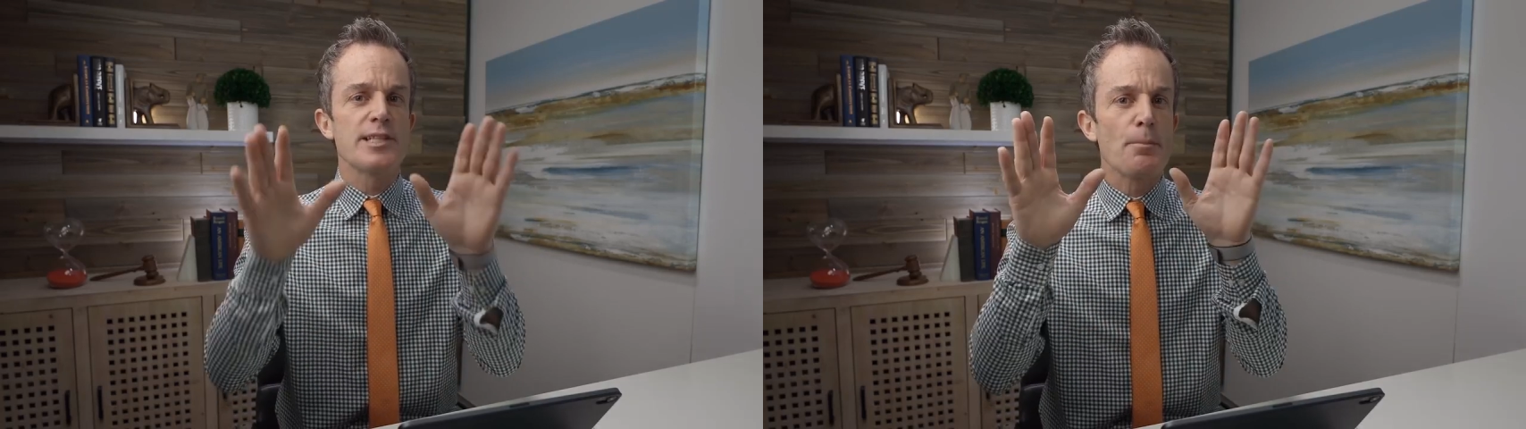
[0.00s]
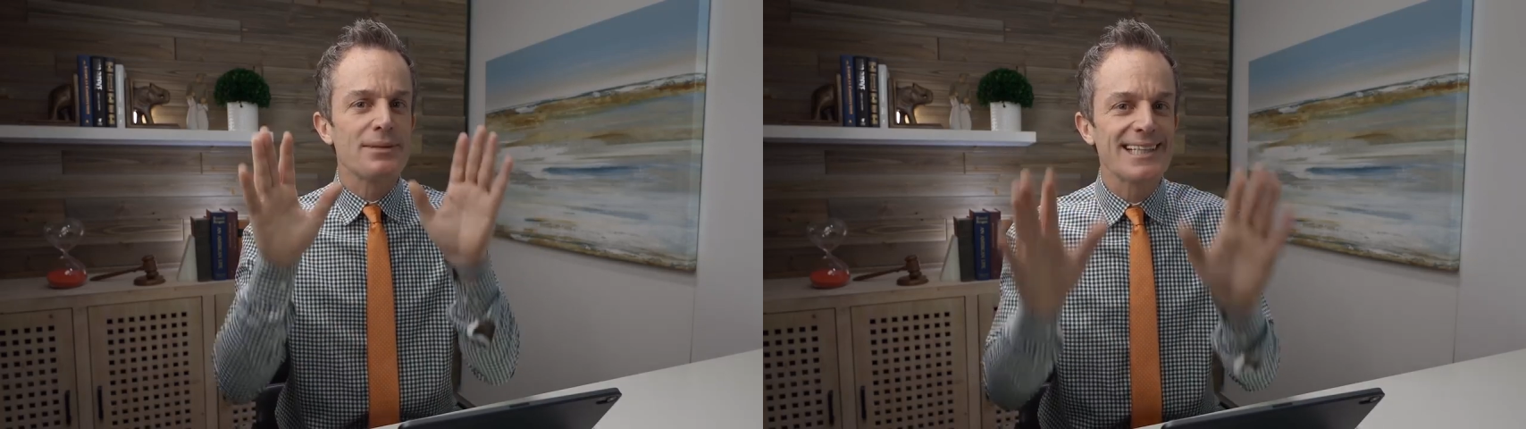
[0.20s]

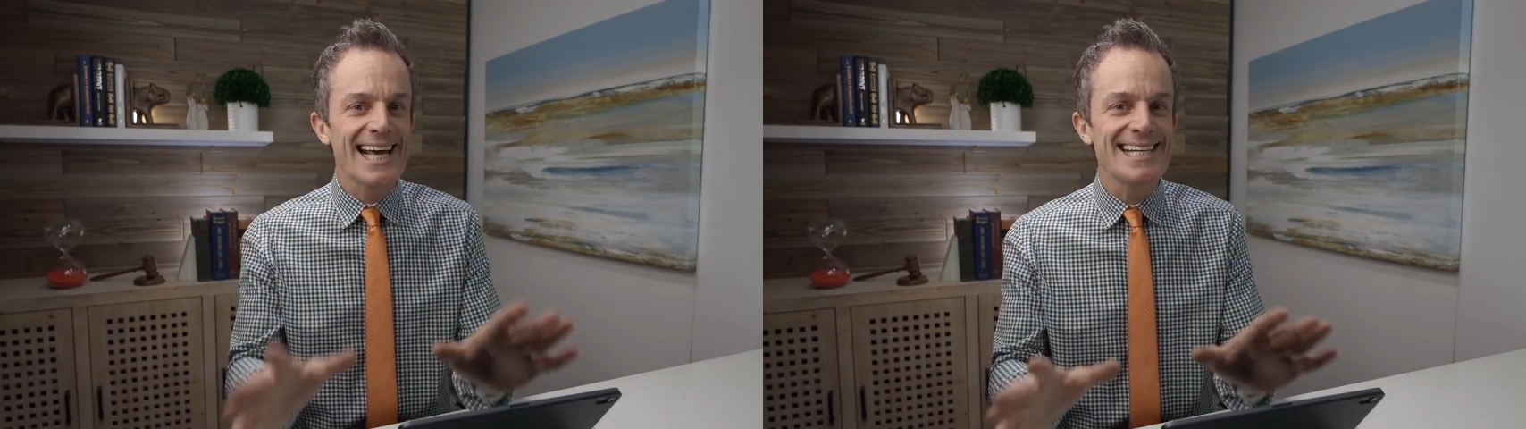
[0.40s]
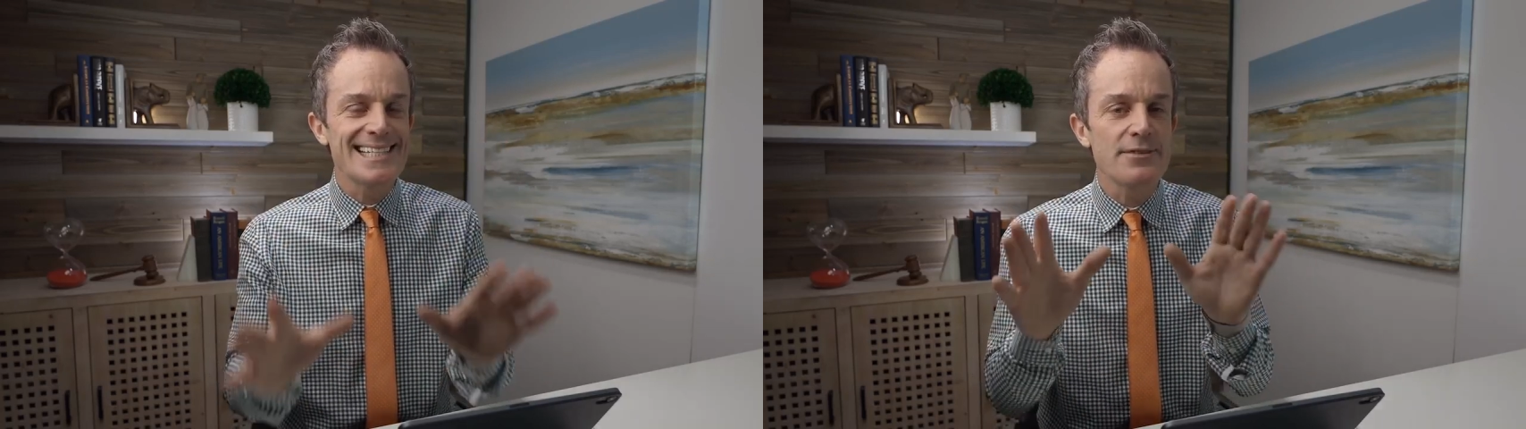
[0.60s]
a
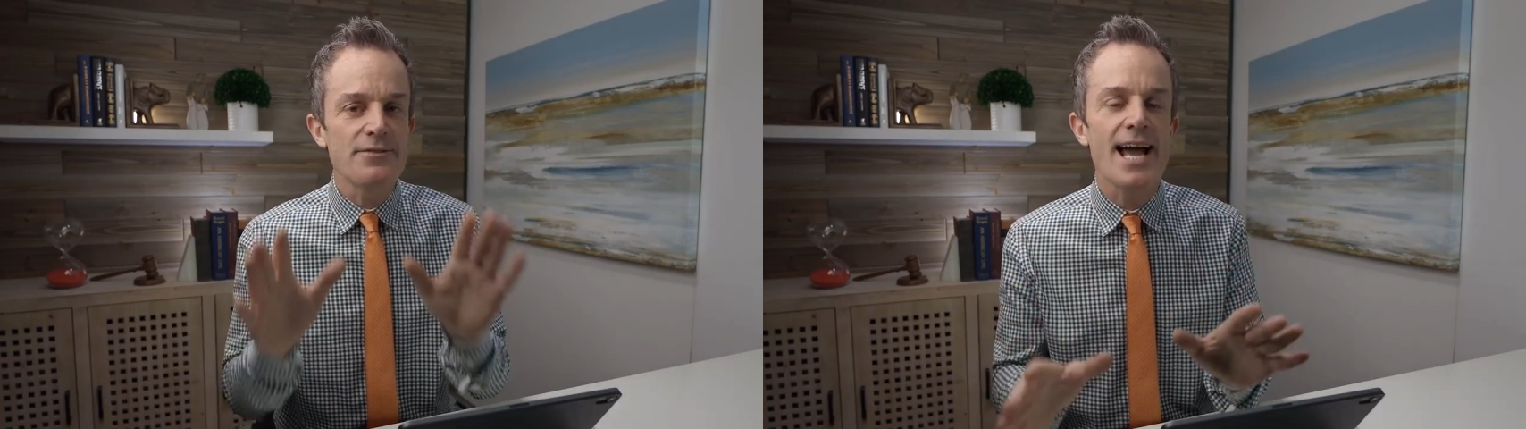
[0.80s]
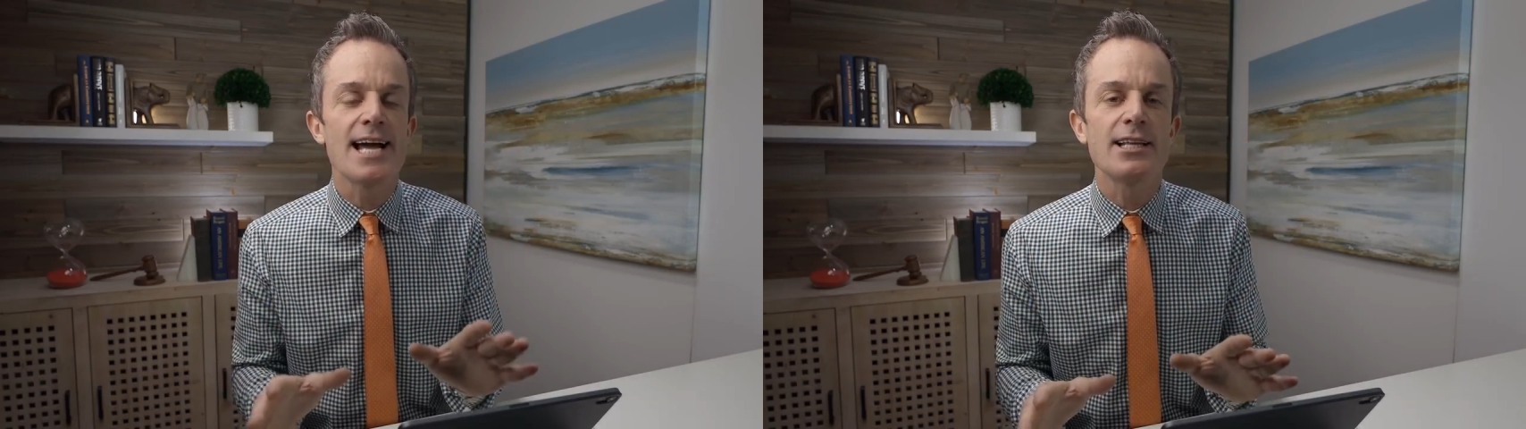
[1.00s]
blatant
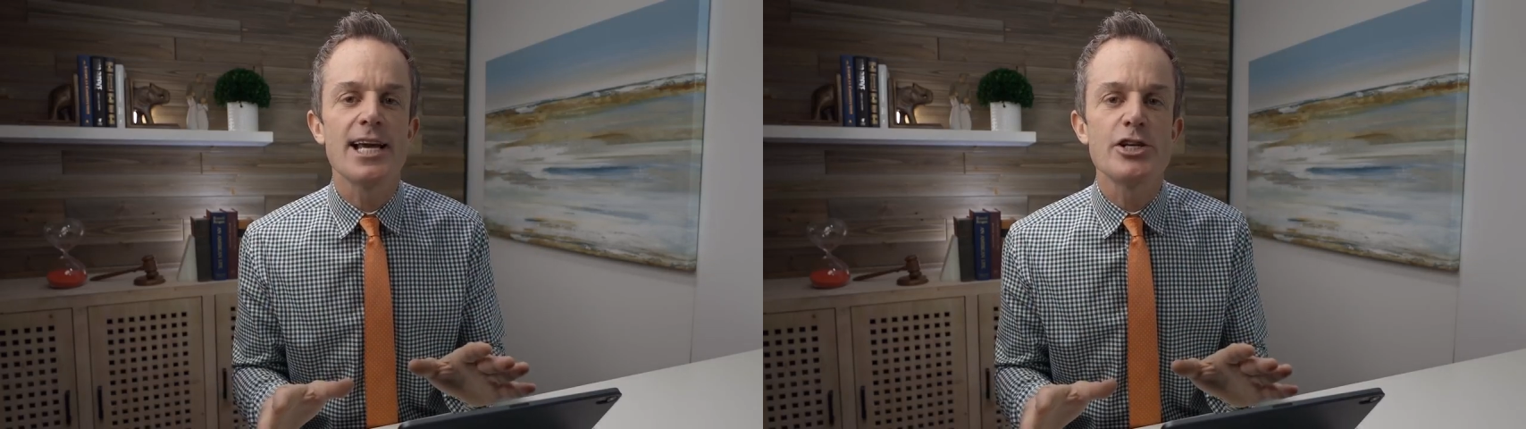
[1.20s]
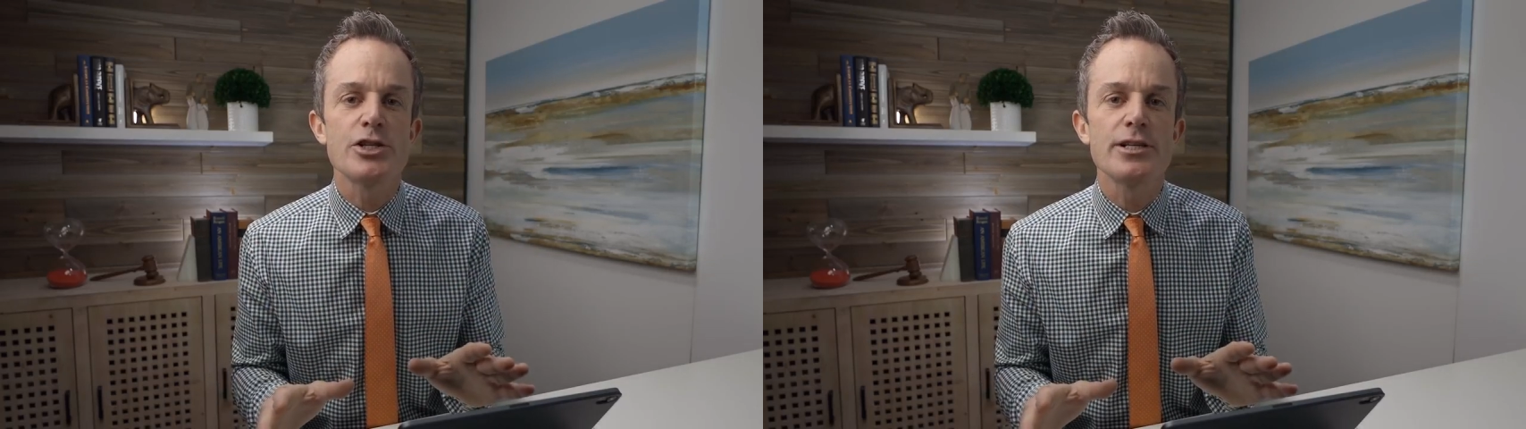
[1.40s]

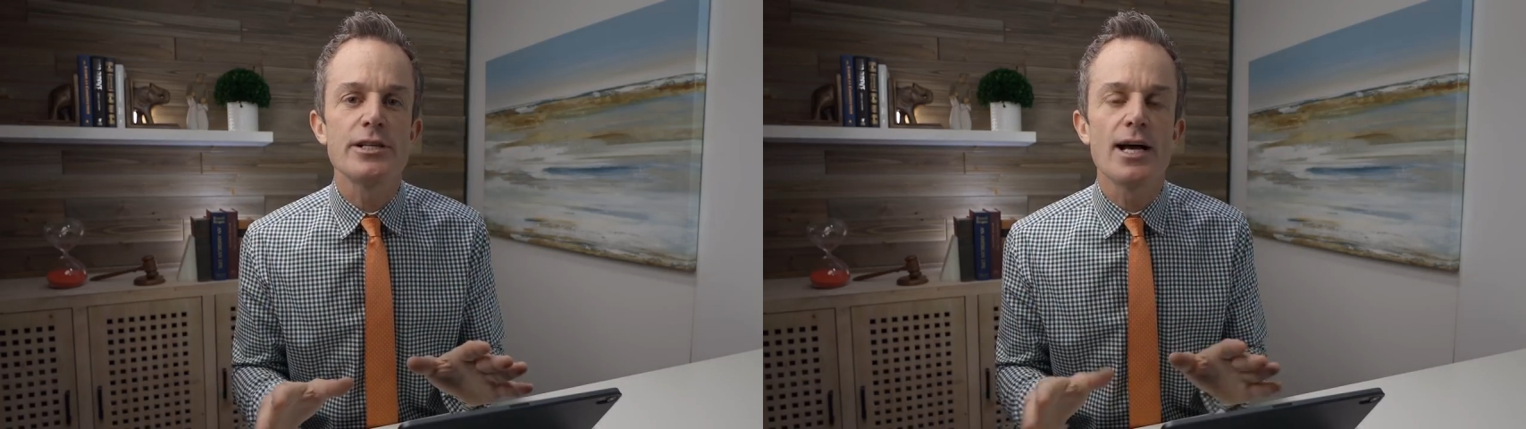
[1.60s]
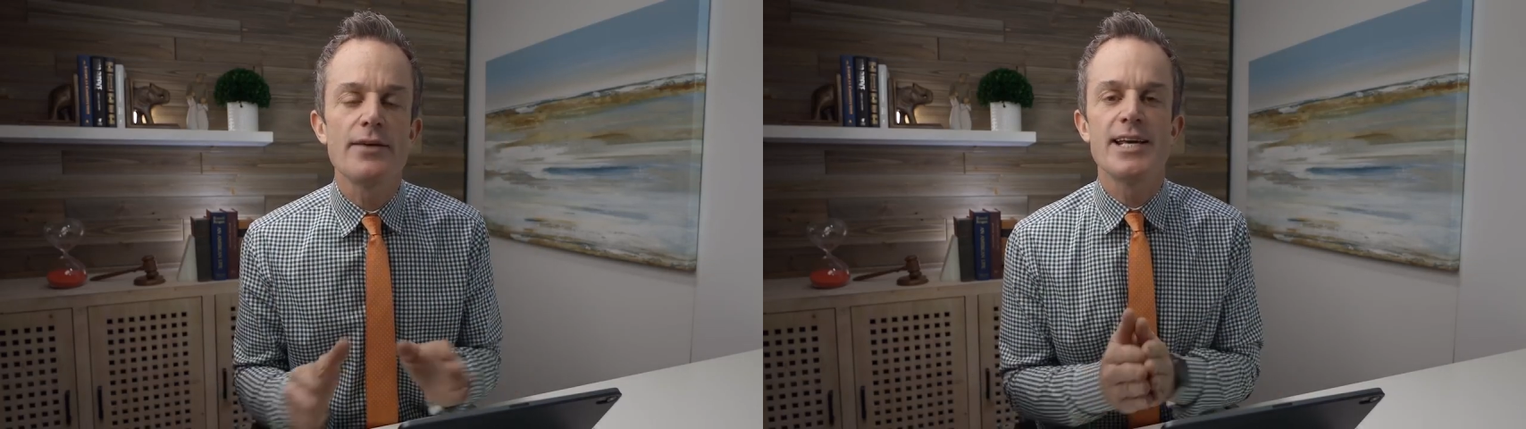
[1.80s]

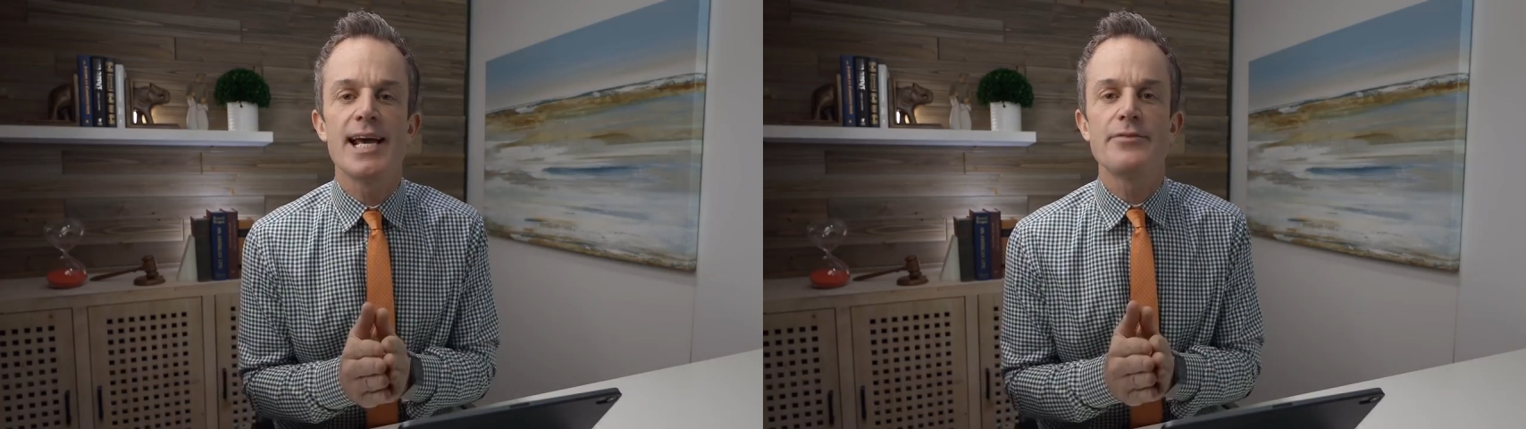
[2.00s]
violation of the